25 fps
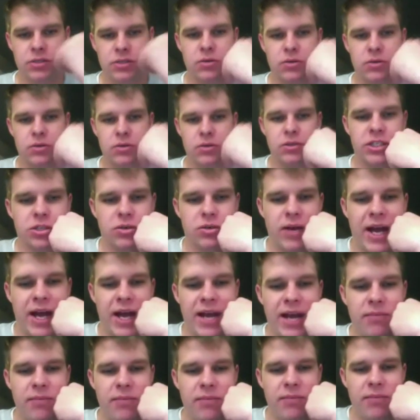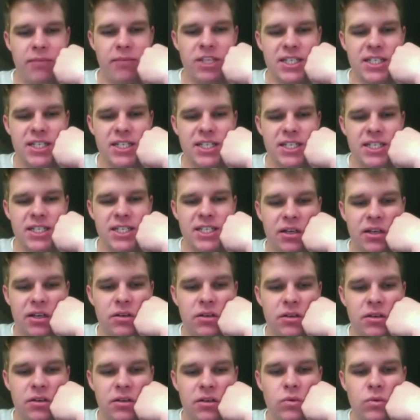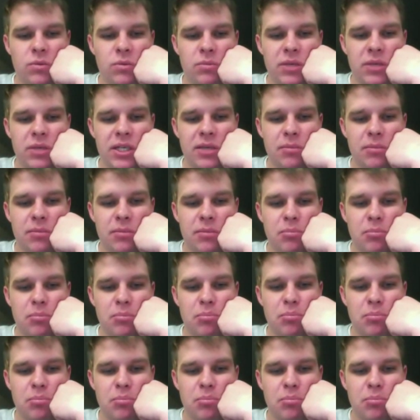so describe the data would be